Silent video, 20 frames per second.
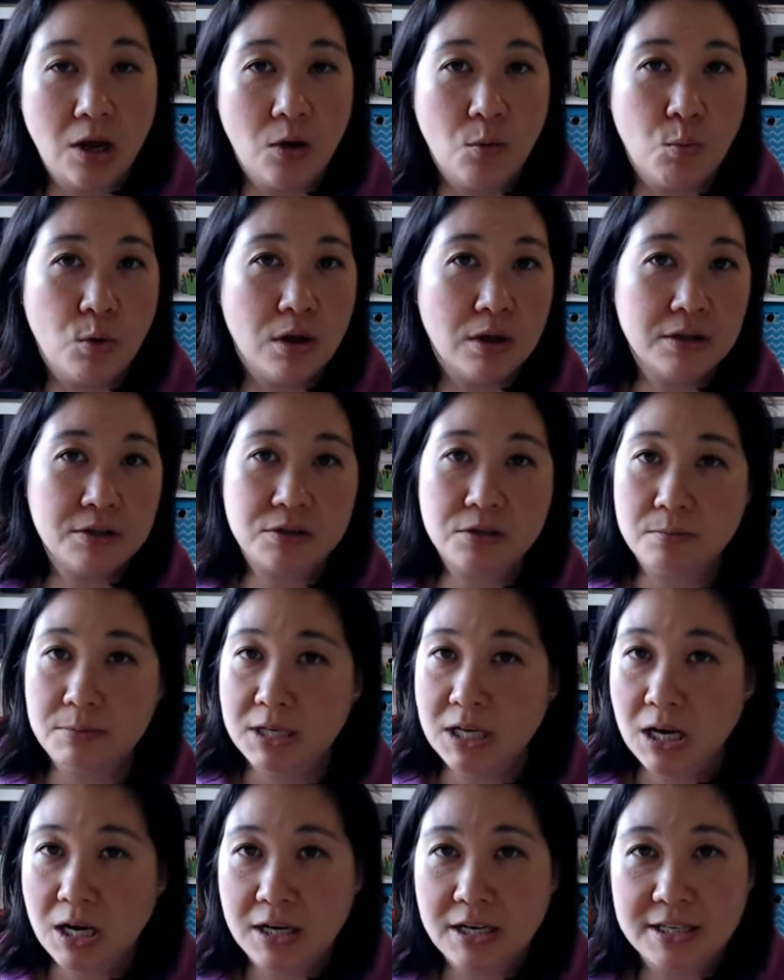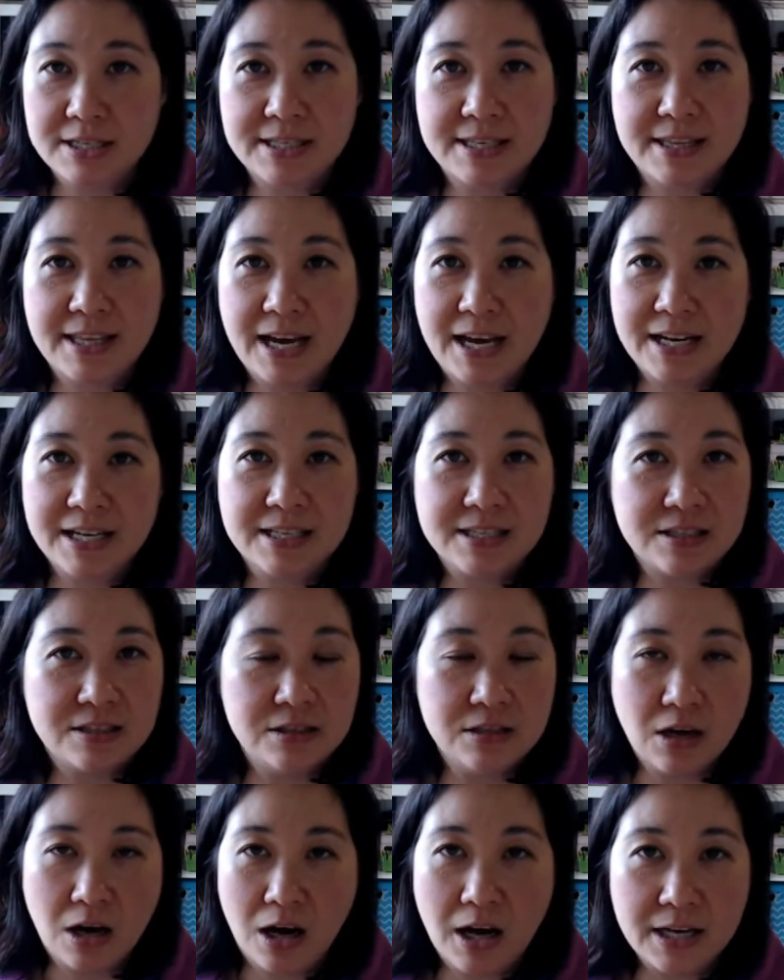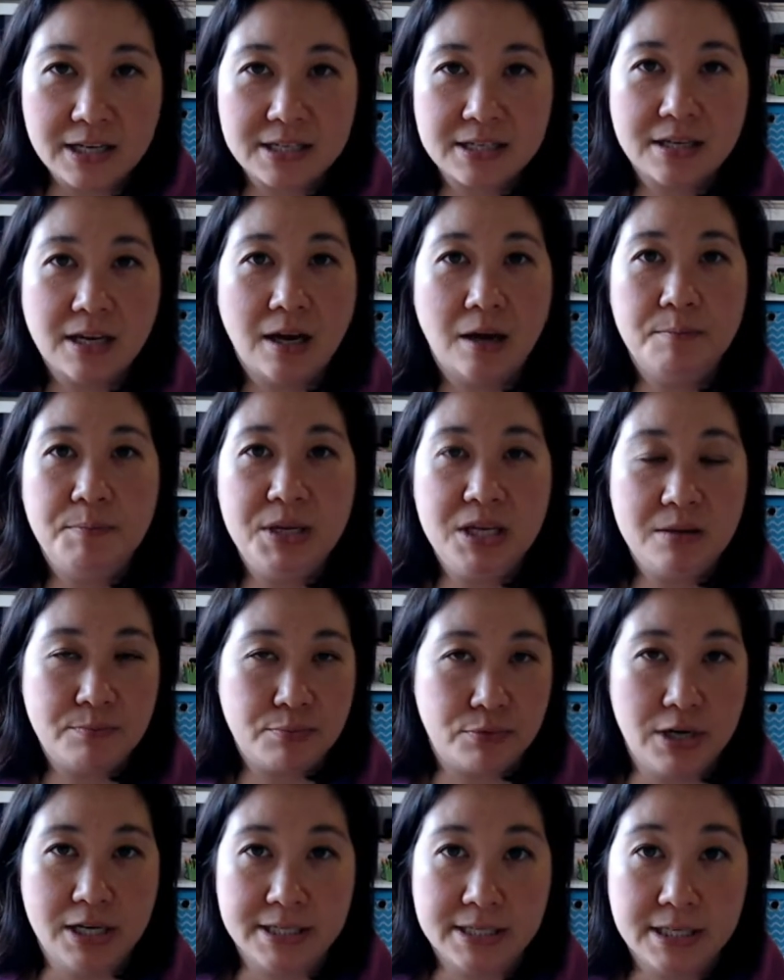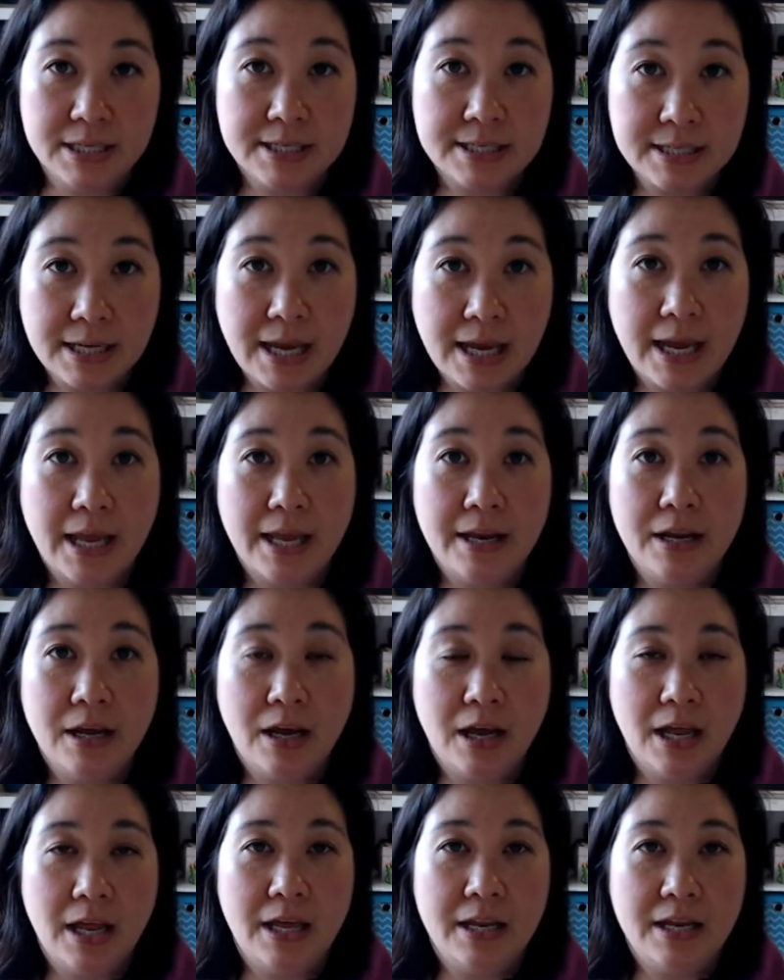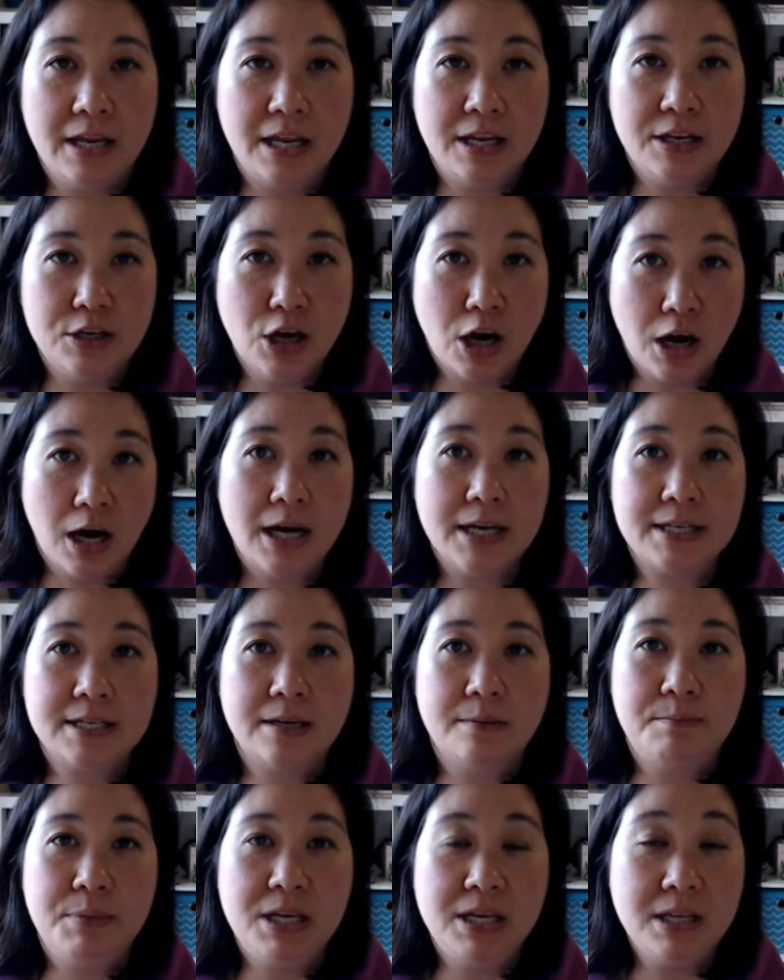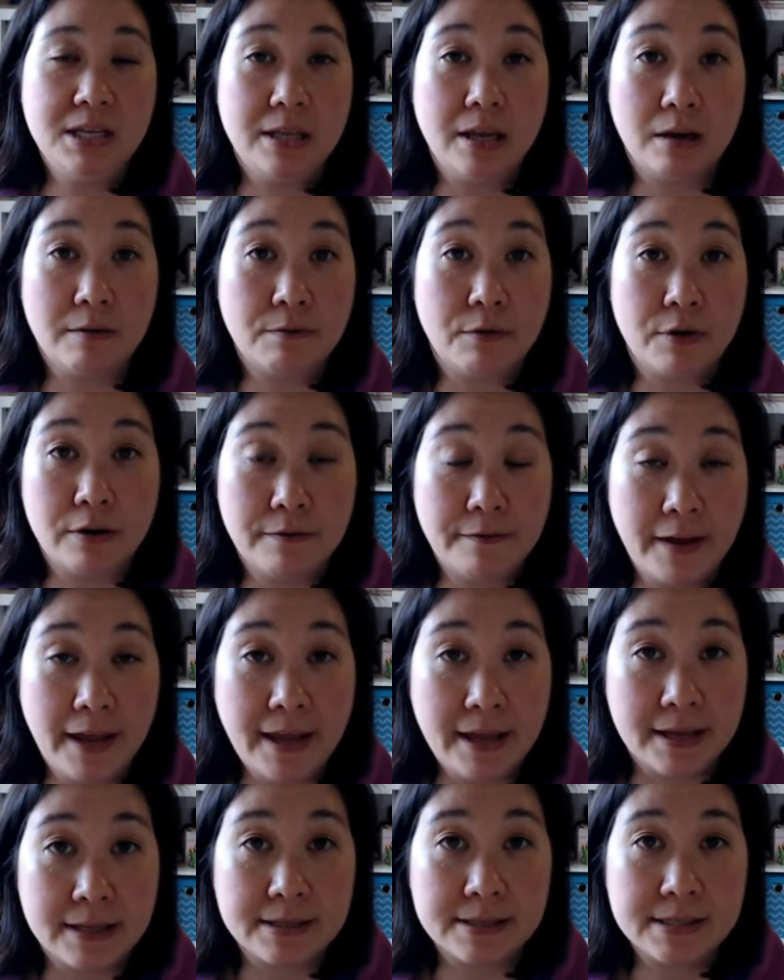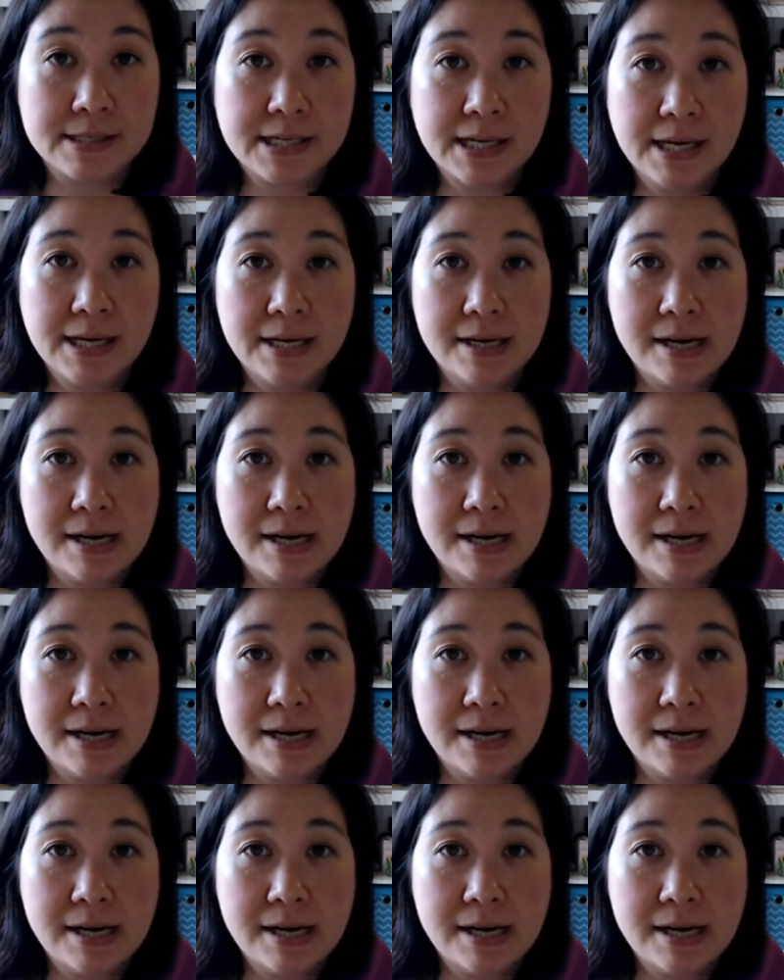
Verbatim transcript: Well, to be honest, that is not being present and not being there for your fans.